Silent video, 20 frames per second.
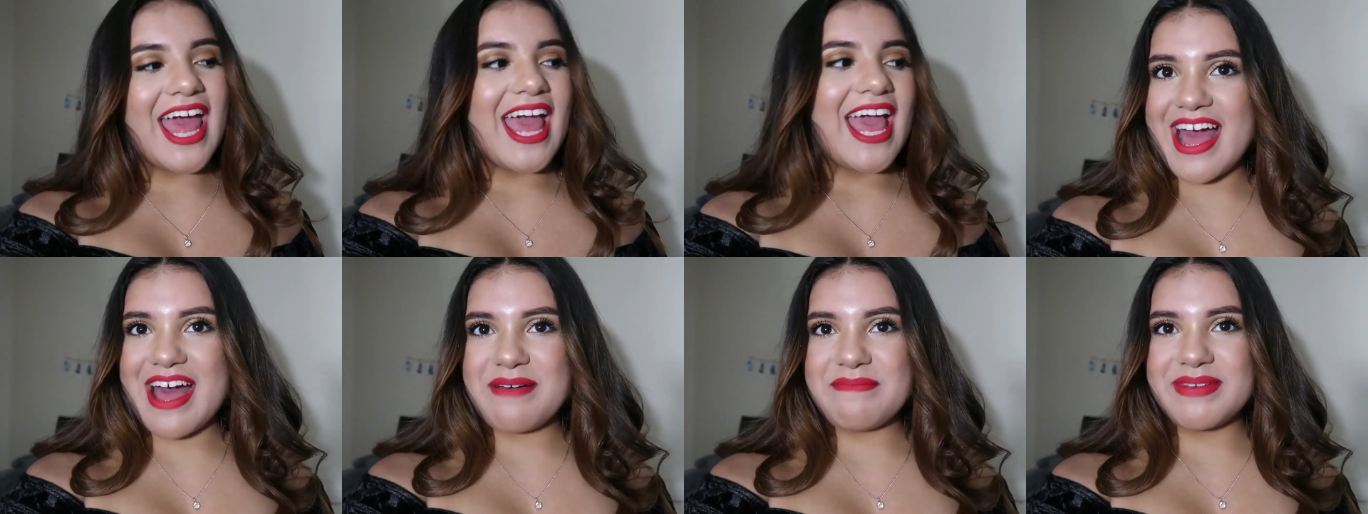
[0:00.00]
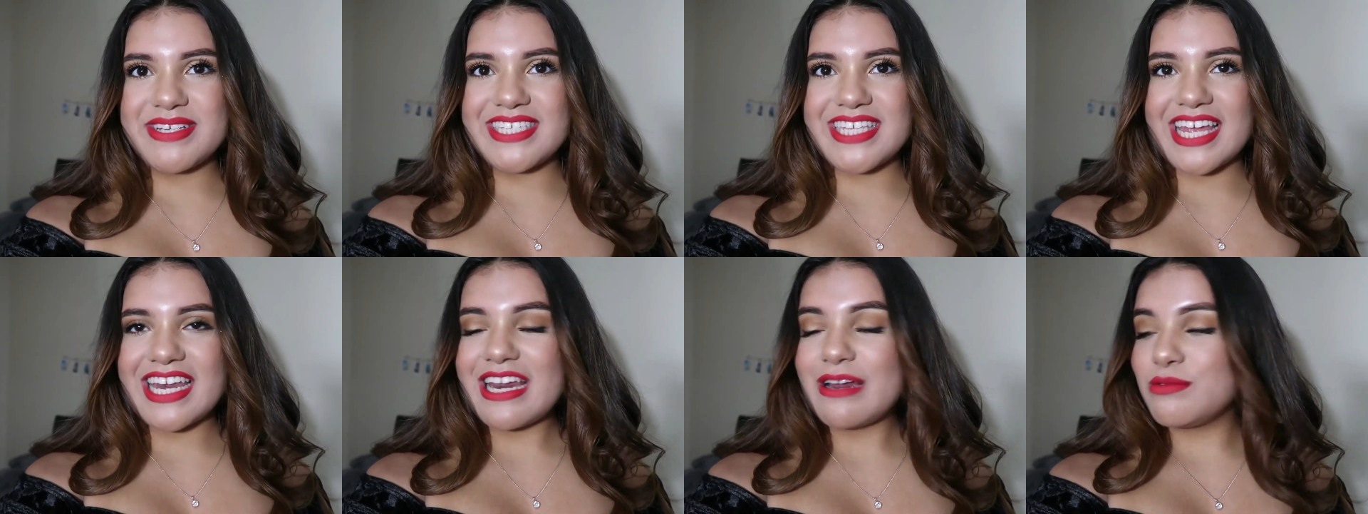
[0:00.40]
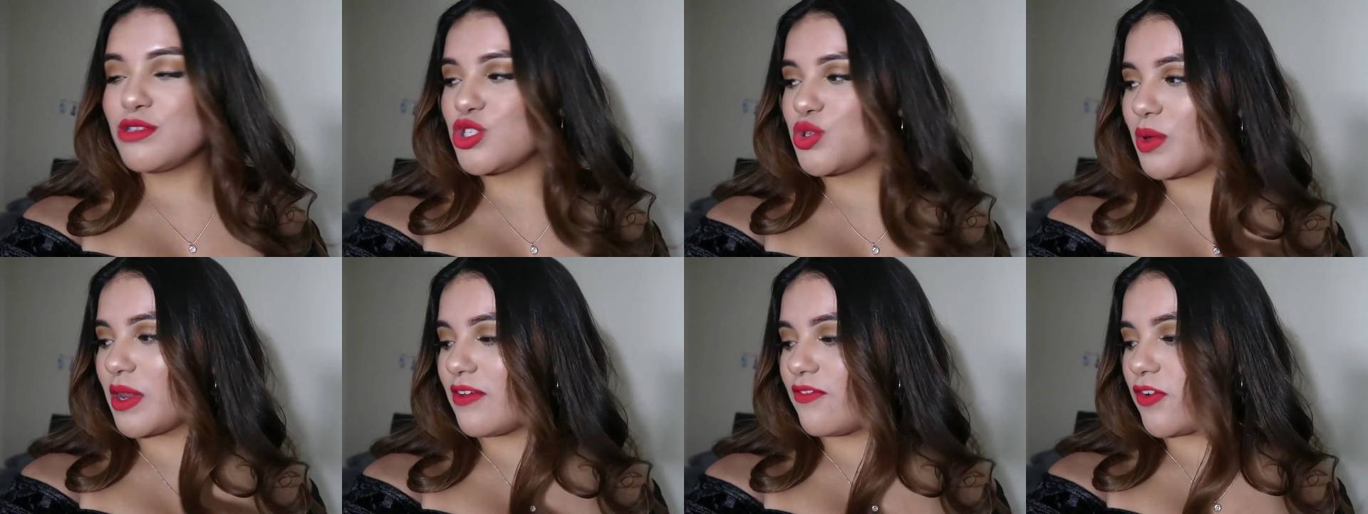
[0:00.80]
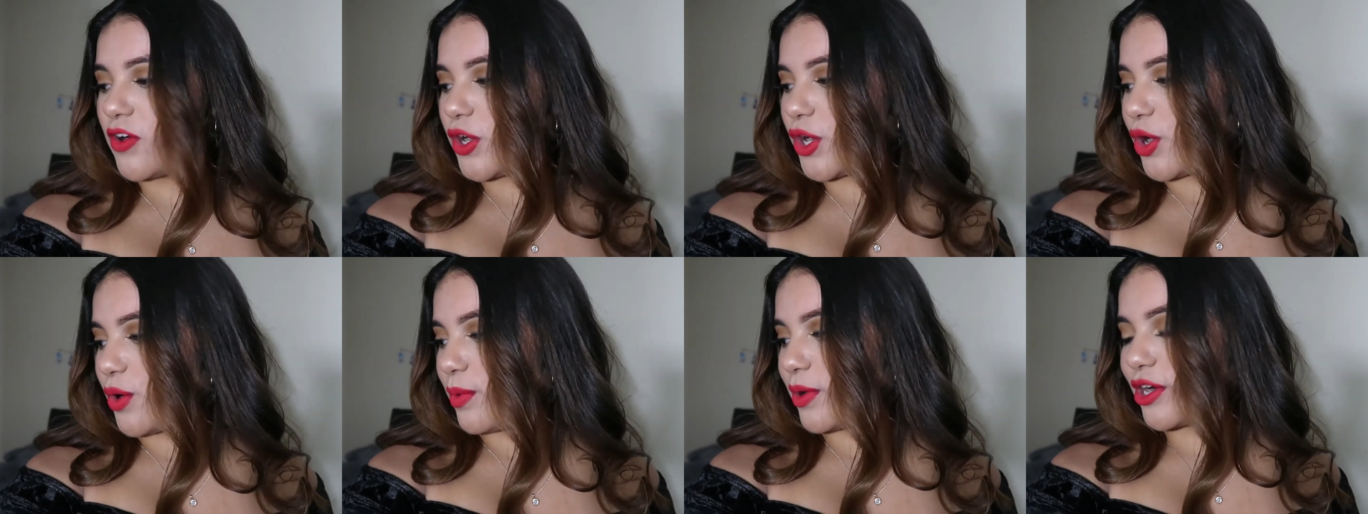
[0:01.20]
Uh, I'm excited. I'm just waiting for
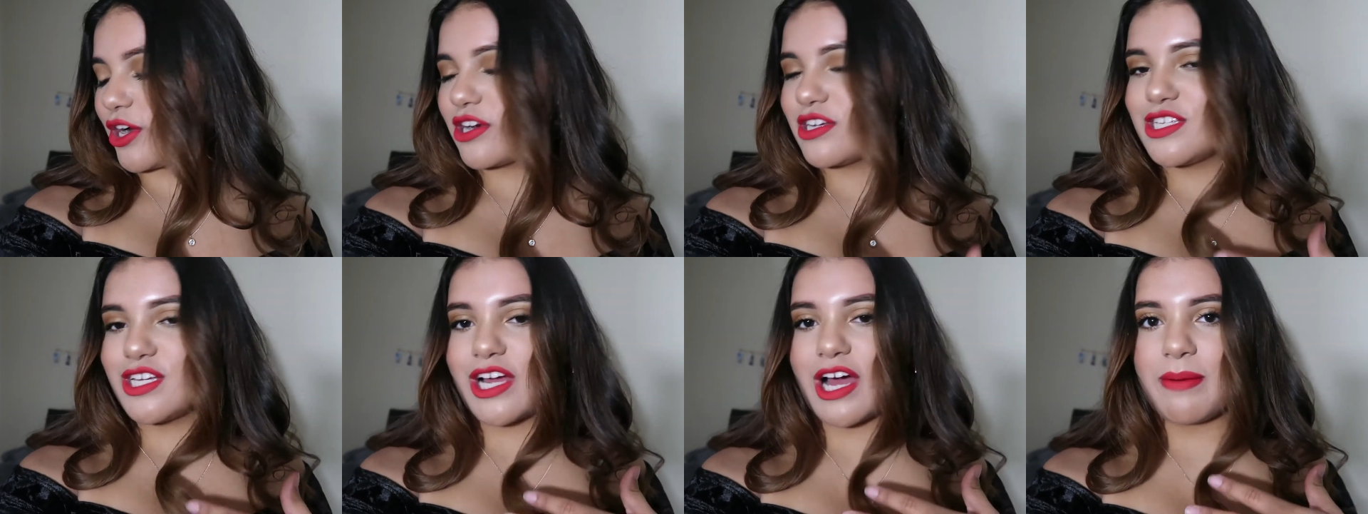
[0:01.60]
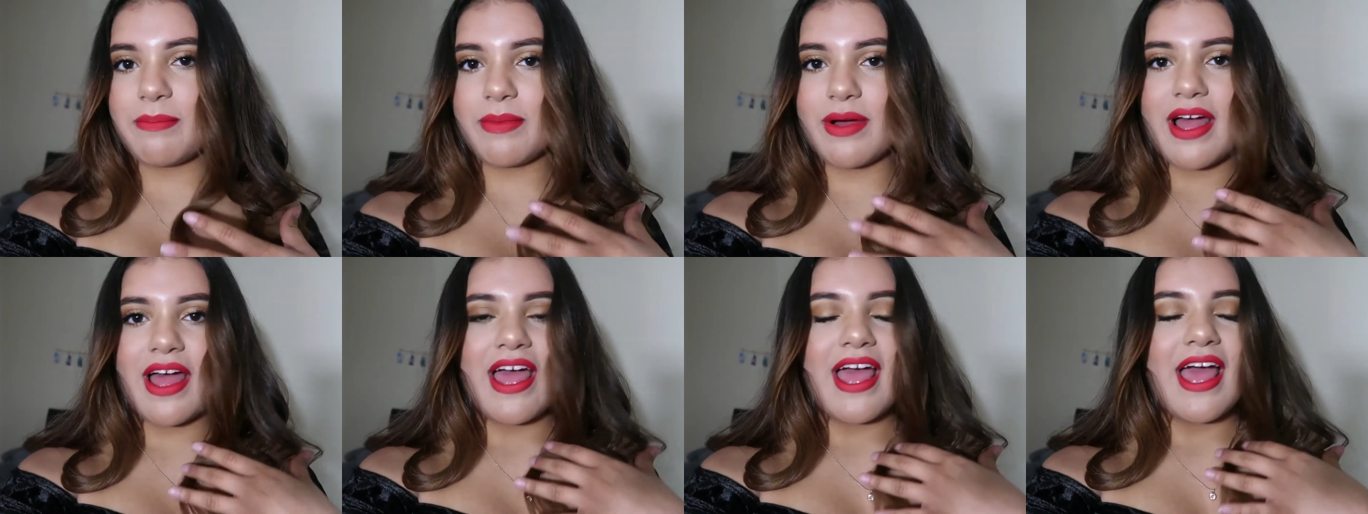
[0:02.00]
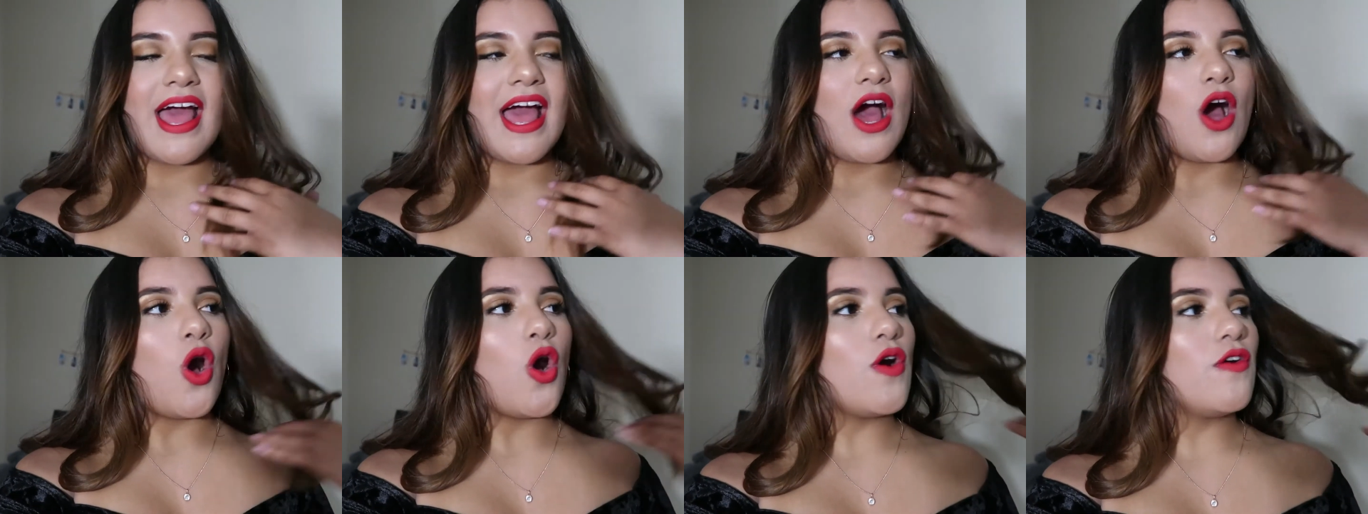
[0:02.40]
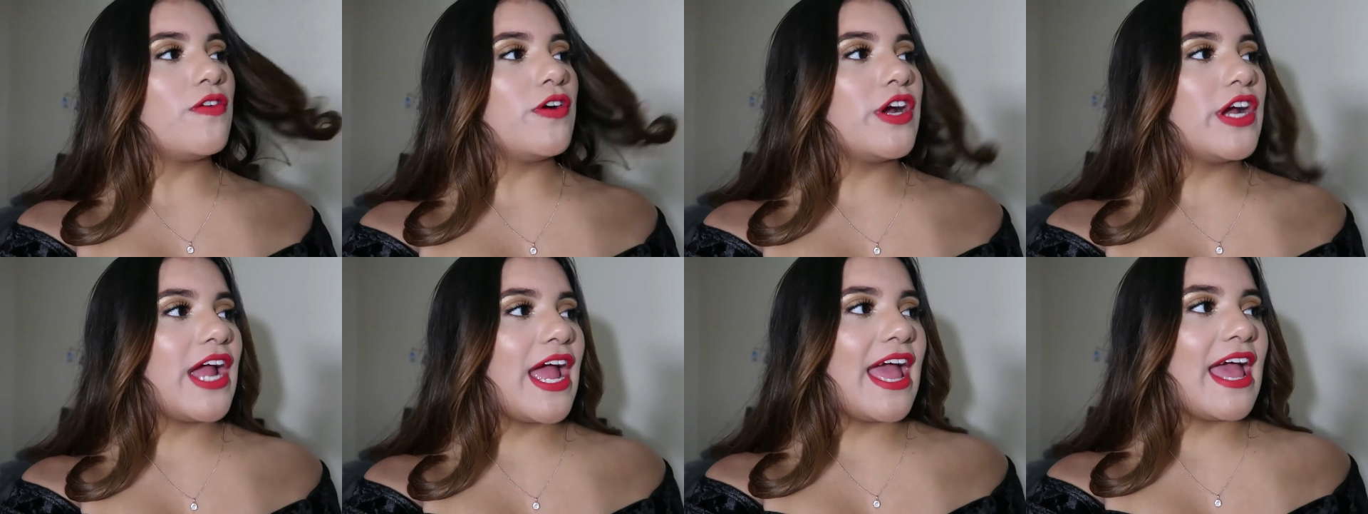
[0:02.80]
a coworker to come
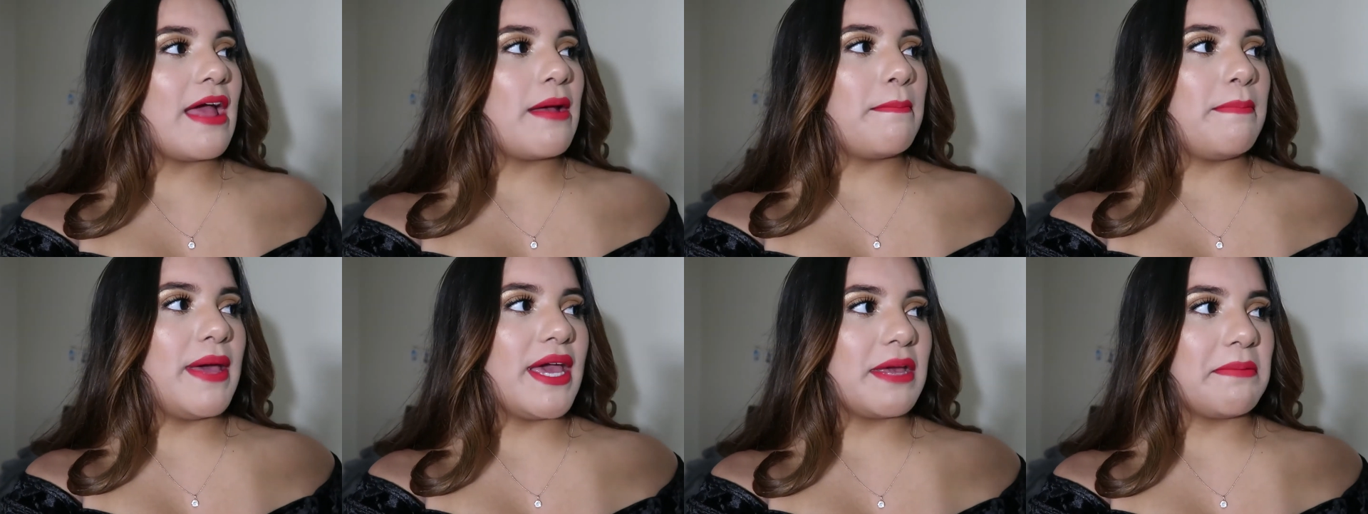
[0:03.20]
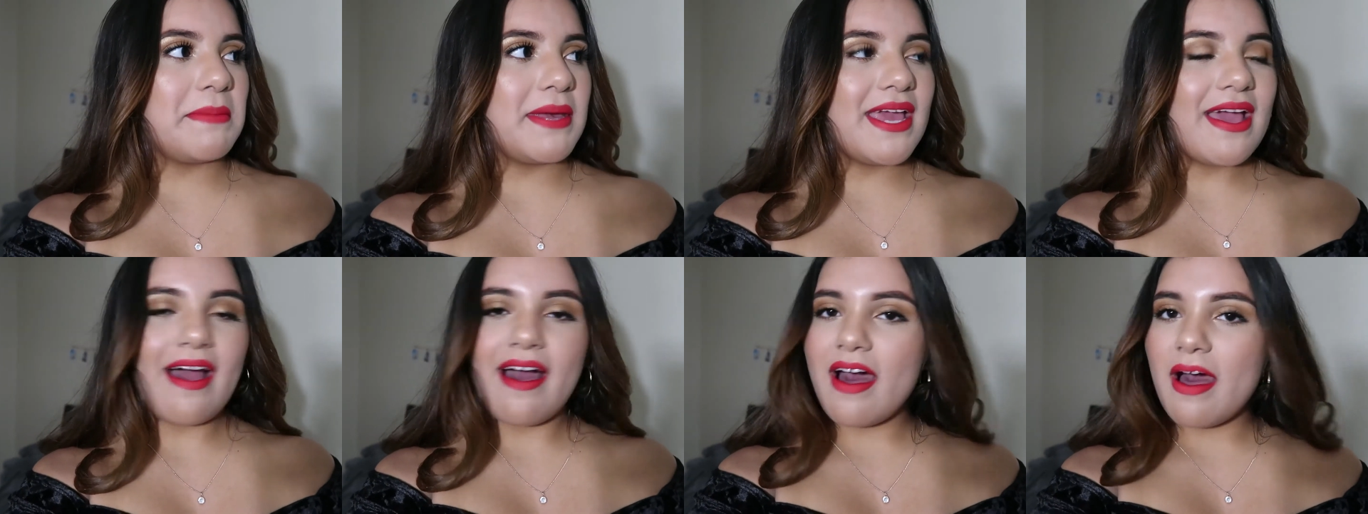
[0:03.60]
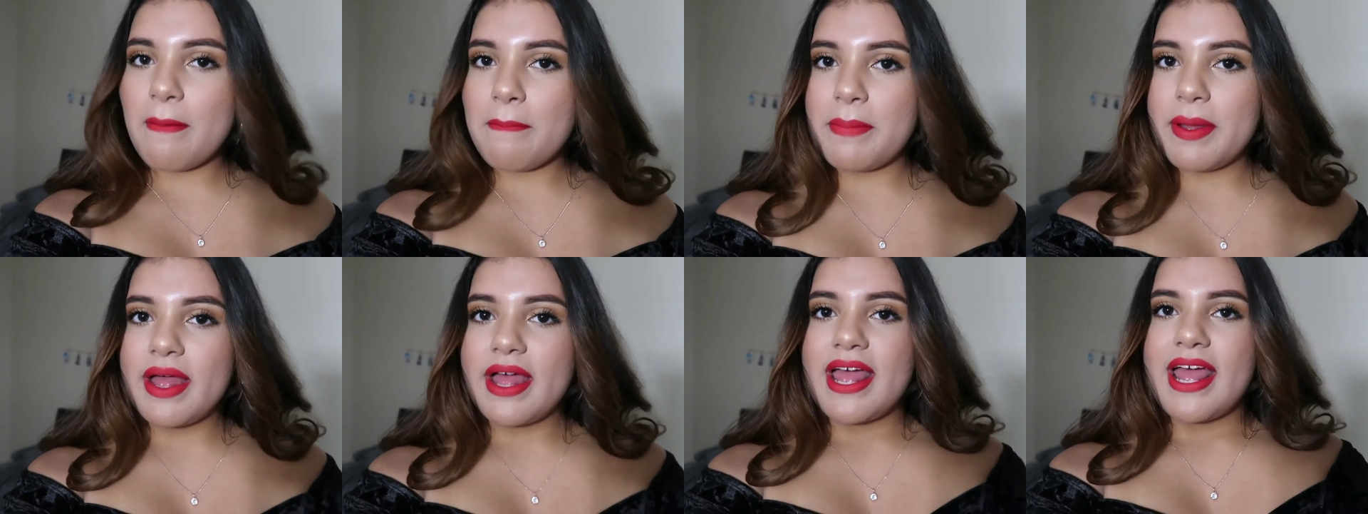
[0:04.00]
over and pick me up.